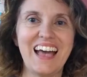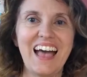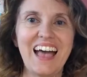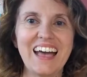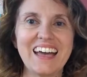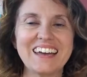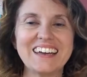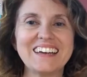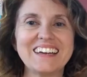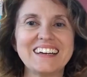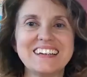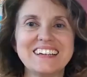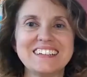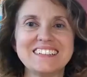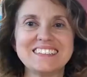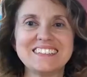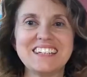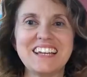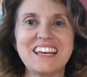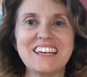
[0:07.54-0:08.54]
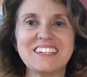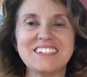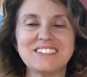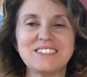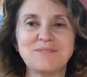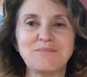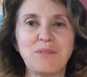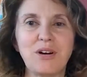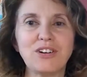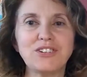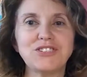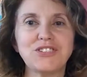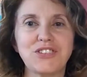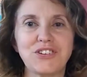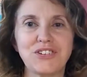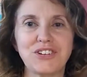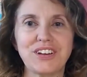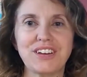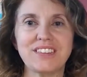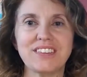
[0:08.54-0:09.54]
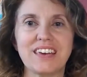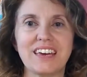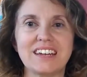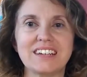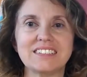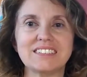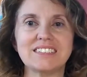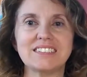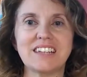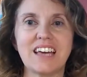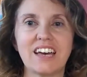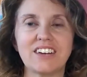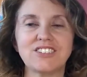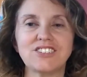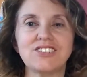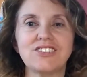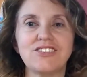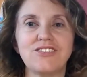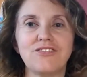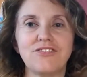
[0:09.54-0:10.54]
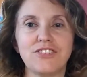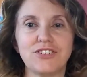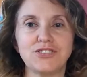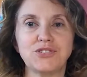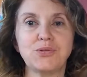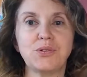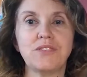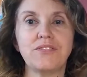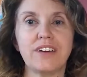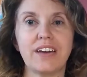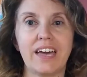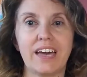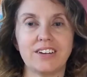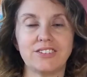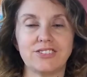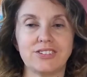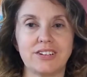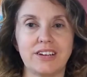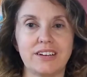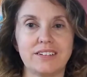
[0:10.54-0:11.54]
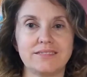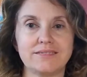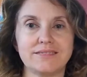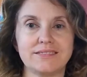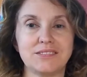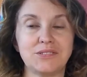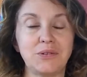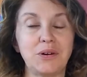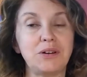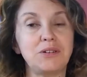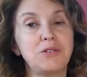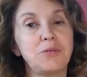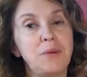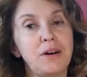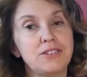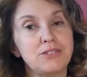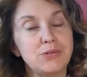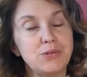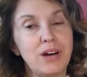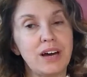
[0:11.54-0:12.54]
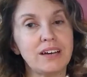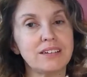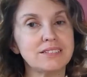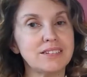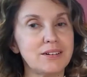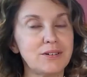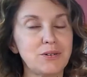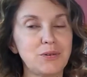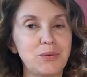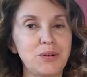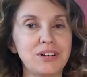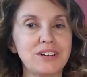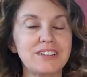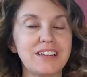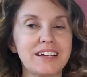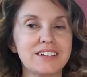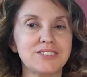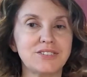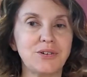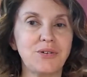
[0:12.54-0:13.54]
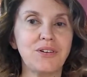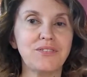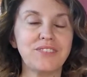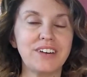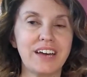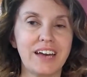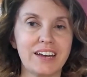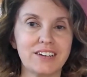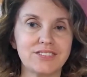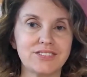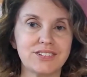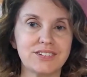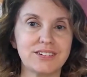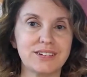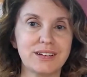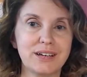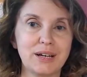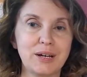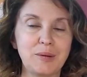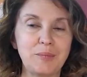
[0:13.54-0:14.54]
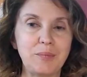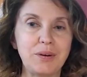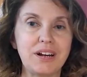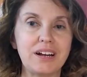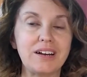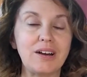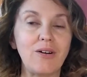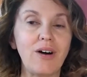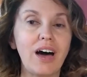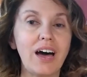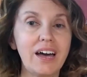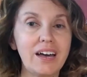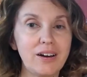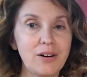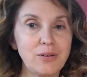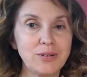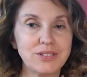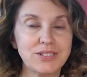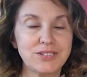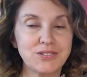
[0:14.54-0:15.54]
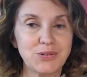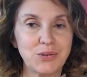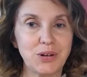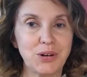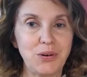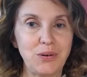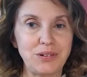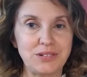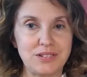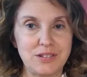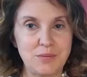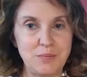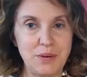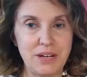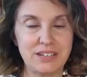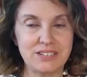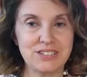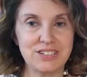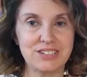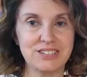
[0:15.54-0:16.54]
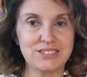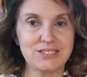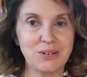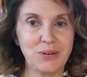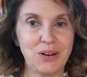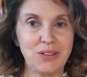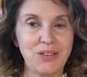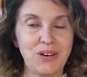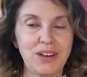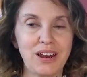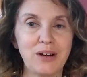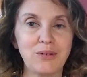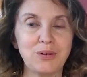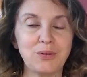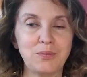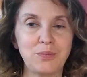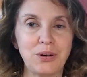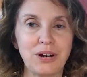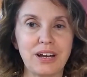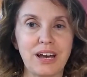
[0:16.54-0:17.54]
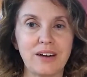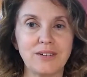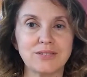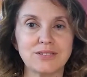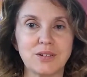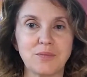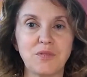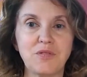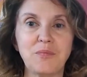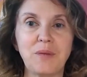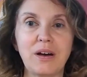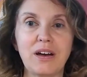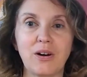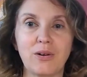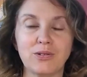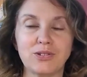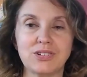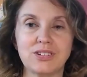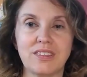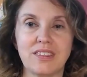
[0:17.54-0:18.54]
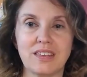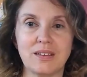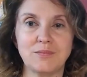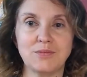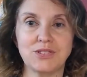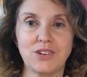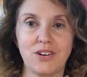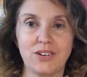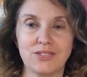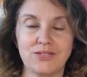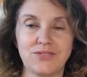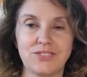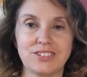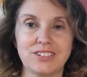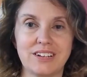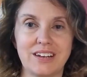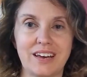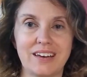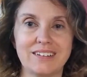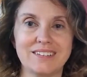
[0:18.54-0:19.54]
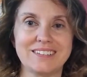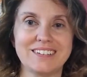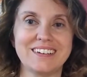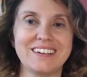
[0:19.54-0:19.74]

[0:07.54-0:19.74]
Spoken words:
Hi, today is March 30th and it's National Virtual Vacation Day. So I don't know about you guys, I don't know where you'd like to go on vacation, but I know I always enjoy going to the beach. So I thought I would bring out some of my ocean themed songs for today.